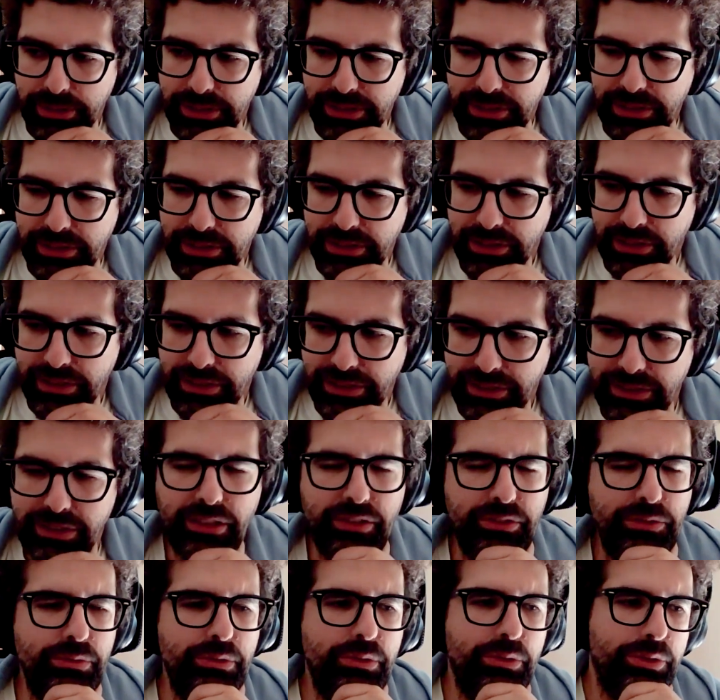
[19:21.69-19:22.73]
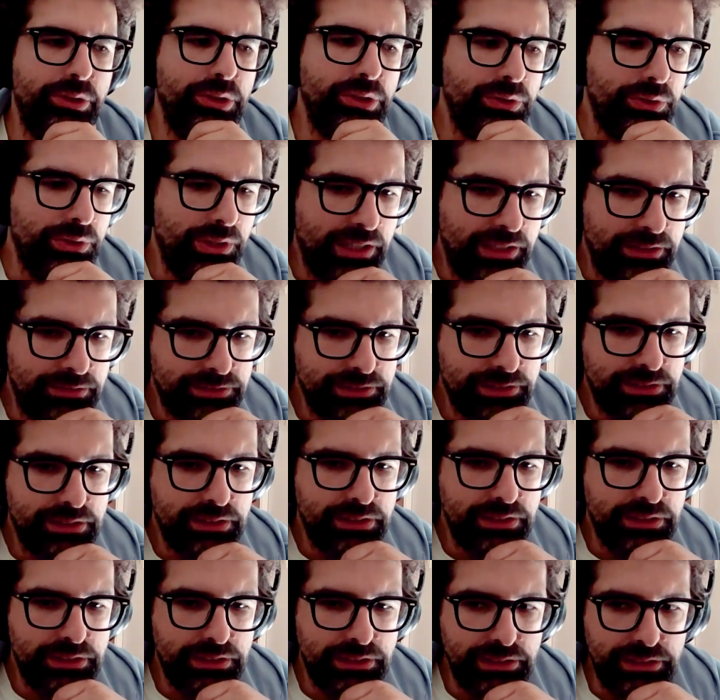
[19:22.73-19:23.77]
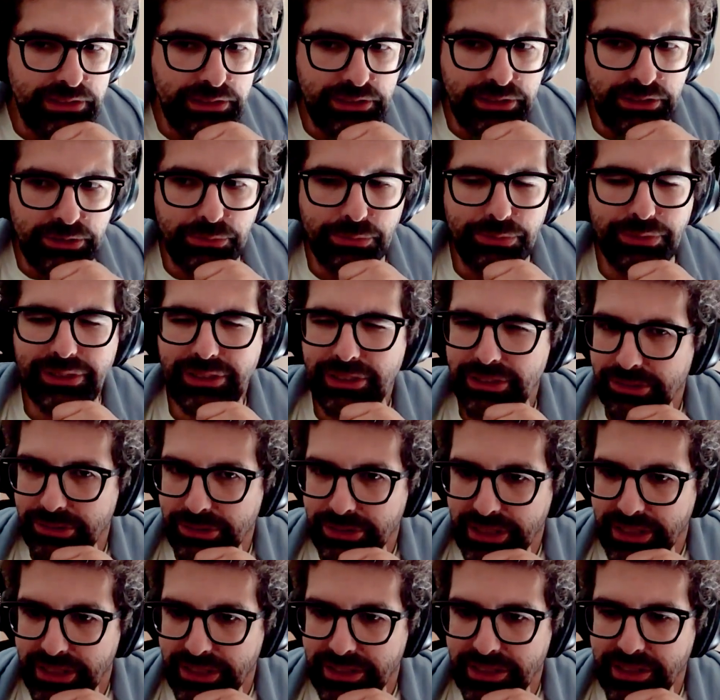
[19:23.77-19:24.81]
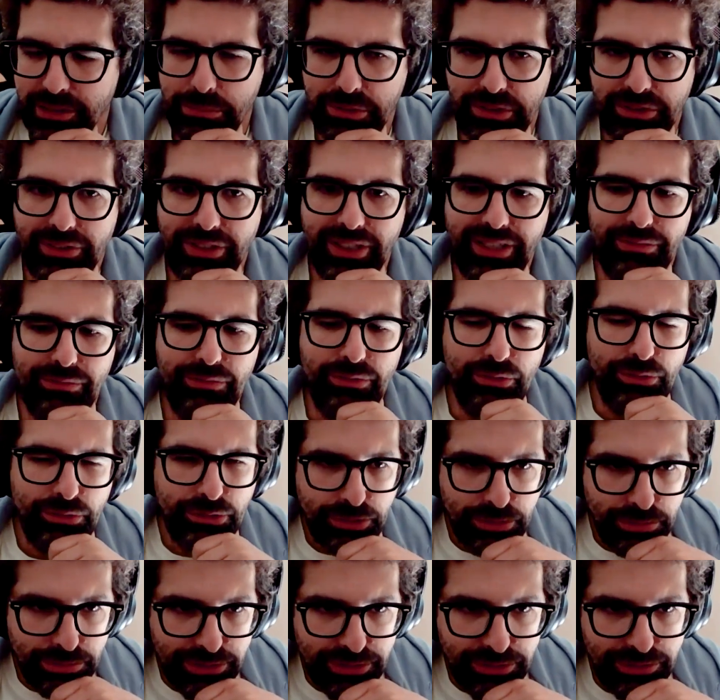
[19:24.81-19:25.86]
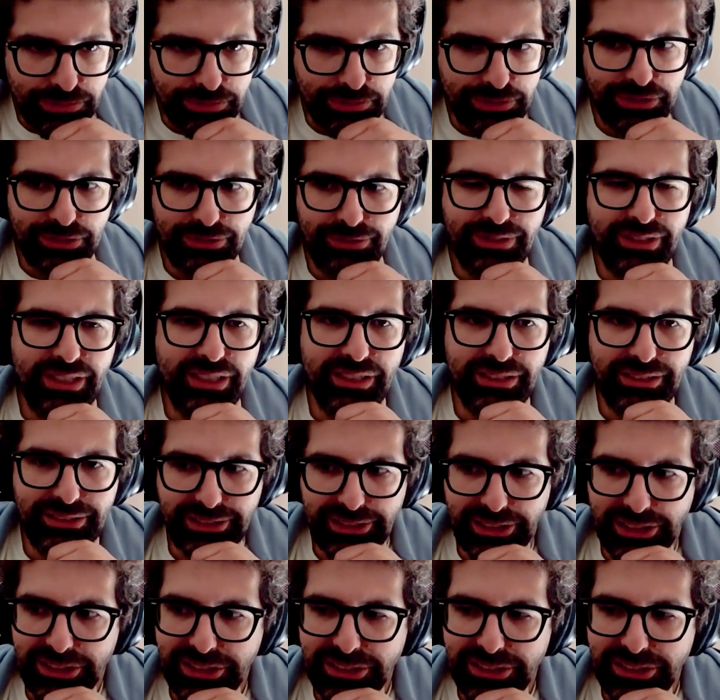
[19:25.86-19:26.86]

but it doesn't require you to have a really good idea because they have no clue what a really good idea